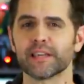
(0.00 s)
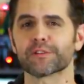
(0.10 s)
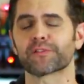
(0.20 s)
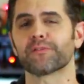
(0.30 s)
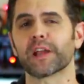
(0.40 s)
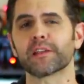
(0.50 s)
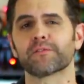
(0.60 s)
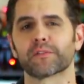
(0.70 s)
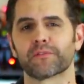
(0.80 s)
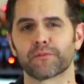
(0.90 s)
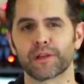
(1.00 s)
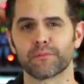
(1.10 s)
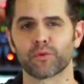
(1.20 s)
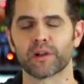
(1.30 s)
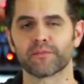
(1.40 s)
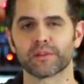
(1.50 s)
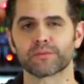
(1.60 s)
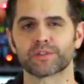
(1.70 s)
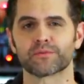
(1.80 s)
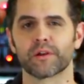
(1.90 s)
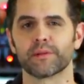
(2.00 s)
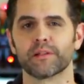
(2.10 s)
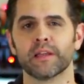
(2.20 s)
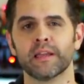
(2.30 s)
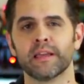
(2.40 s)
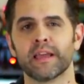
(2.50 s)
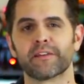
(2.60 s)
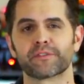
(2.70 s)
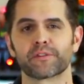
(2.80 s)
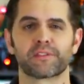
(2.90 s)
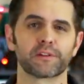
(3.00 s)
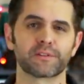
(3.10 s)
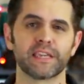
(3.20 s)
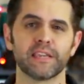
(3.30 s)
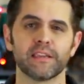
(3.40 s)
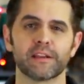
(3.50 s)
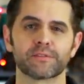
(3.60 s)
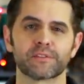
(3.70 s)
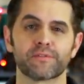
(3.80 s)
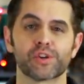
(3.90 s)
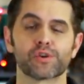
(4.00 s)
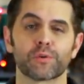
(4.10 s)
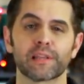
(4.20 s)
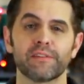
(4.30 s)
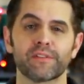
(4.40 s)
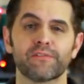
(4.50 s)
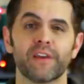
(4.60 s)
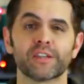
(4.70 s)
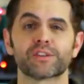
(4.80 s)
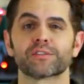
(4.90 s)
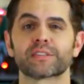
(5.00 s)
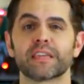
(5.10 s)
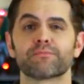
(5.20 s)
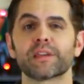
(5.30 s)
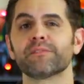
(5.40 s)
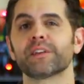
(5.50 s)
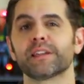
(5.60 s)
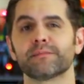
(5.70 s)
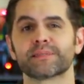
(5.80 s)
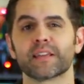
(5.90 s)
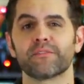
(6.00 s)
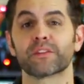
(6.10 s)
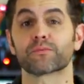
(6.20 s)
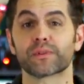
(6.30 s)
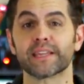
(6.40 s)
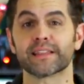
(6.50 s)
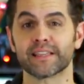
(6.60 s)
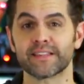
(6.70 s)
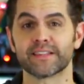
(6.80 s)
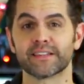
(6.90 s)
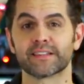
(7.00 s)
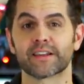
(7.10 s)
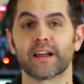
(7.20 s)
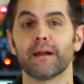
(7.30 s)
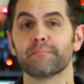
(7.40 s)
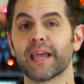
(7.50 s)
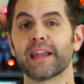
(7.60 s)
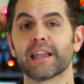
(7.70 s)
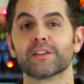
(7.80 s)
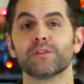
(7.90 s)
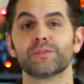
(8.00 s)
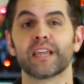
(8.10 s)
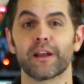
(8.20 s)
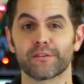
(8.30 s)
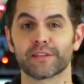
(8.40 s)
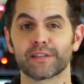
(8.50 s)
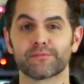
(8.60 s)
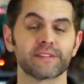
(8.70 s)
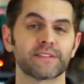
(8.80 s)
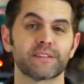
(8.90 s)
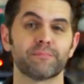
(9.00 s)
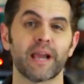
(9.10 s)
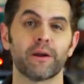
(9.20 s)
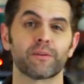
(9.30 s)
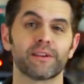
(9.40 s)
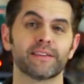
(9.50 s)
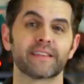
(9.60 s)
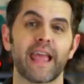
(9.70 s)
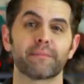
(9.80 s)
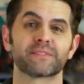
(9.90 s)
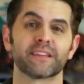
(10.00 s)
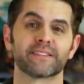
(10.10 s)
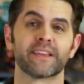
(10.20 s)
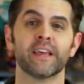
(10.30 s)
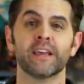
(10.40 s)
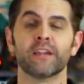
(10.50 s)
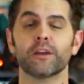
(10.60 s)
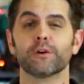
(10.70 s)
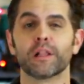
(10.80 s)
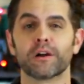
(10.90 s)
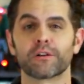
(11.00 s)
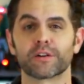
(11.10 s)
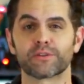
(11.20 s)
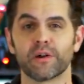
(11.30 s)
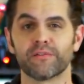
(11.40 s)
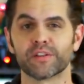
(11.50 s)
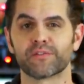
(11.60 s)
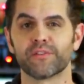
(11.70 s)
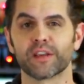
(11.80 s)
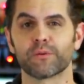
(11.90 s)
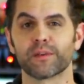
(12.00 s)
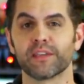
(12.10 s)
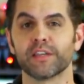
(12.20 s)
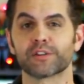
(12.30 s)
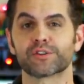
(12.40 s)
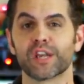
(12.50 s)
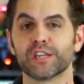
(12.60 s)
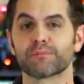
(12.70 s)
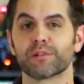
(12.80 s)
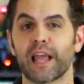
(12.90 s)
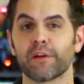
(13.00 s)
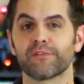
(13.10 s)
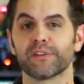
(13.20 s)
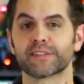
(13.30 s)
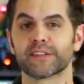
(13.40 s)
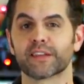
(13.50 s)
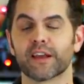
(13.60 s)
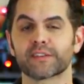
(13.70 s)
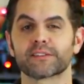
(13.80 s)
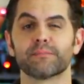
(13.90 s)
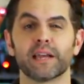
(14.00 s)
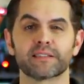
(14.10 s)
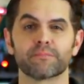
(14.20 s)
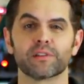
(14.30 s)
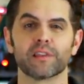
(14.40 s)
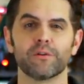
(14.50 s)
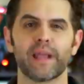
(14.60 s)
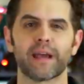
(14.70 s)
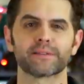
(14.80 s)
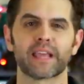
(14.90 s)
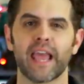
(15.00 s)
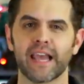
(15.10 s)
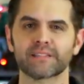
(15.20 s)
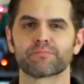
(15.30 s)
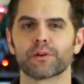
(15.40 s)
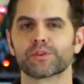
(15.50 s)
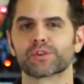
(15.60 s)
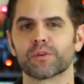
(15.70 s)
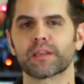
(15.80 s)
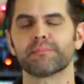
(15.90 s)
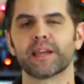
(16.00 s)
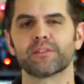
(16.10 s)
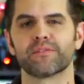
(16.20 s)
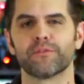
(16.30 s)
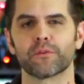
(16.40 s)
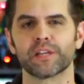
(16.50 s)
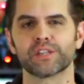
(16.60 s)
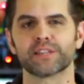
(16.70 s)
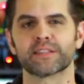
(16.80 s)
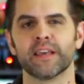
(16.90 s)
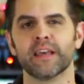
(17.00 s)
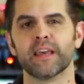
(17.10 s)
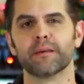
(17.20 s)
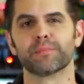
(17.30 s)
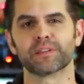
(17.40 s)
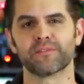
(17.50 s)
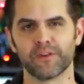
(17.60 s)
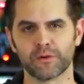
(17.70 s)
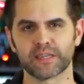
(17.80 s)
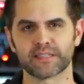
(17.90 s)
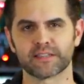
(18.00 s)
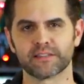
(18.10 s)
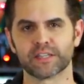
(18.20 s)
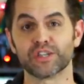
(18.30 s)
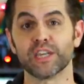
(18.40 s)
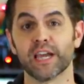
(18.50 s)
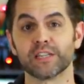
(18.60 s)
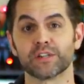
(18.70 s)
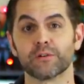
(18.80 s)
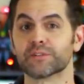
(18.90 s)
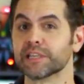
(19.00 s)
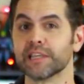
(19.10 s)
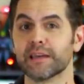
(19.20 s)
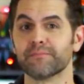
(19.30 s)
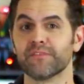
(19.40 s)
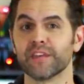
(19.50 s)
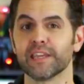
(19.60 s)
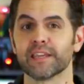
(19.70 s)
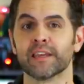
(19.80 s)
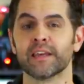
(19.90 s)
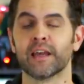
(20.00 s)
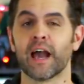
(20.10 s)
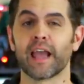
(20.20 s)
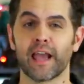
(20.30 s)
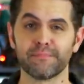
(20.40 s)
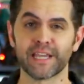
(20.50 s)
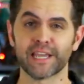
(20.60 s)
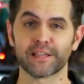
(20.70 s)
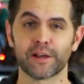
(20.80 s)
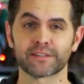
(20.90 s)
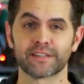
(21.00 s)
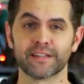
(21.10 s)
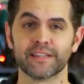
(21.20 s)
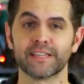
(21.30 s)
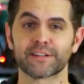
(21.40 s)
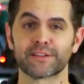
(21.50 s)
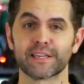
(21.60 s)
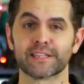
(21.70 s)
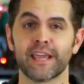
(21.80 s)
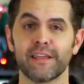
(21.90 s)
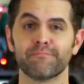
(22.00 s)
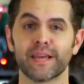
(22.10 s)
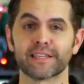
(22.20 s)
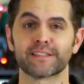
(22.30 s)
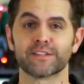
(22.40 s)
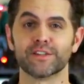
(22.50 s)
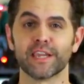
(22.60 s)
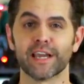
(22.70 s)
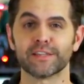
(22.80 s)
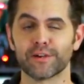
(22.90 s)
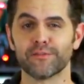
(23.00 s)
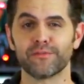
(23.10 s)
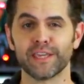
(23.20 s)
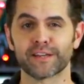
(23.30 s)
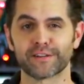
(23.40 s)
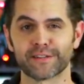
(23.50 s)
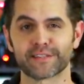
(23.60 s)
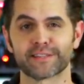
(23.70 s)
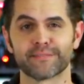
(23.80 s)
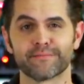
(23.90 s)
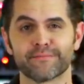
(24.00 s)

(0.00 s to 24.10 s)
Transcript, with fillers: years fighting for freedom wherever there was trouble. After 13 years of shore leave adventures, he reinvented himself and reenlisted to combat a new terror that had risen to power in his absence. No longer a 12 inch figure with interchangeable outfits and customizable loadouts, Hasbro shrunk him down to 4 inches and put the focus on the G.I. Joe DMV. Hi, I'm Dan Larson, and these are the 10 best G.I. Joe vehicles.